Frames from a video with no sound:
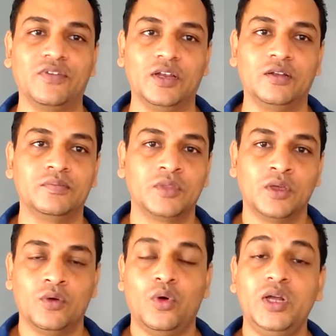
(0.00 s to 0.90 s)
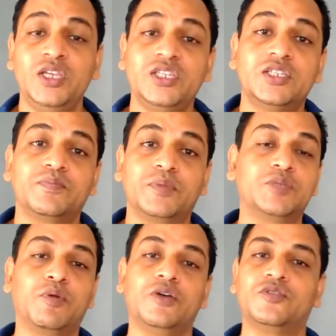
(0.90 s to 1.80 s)
field. What is
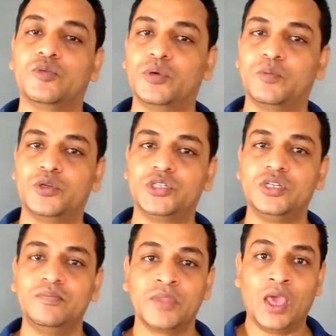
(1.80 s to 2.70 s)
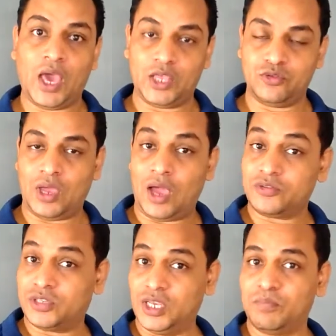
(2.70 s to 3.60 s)
principle of superposition? As we
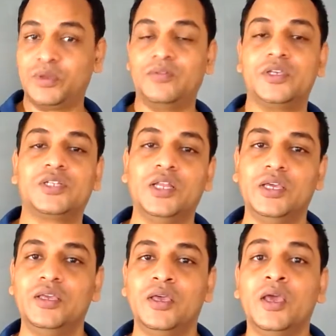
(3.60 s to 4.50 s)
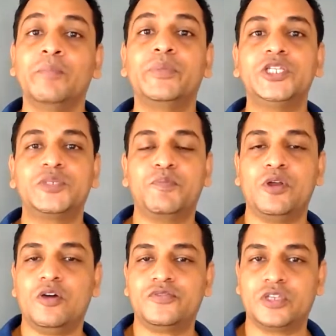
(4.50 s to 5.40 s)
have seen previously, principle
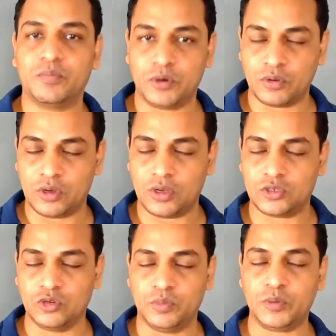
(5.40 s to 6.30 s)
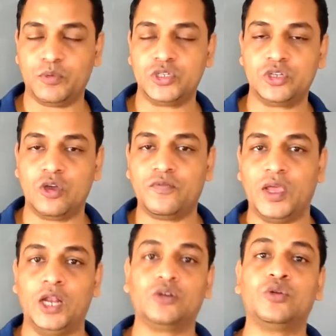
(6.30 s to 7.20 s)
of superposition of
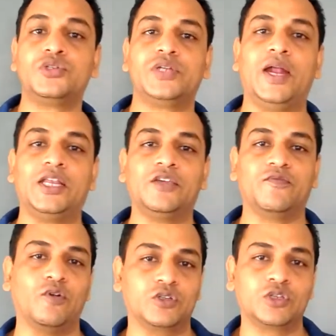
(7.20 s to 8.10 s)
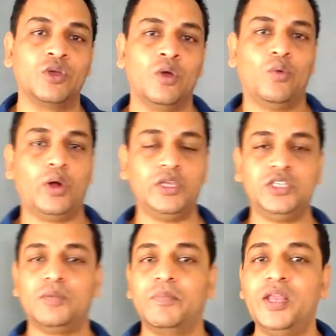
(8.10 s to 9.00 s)
electrostatic force. What does
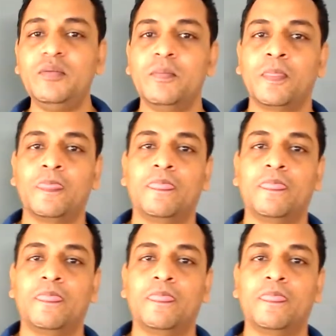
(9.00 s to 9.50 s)
that mean?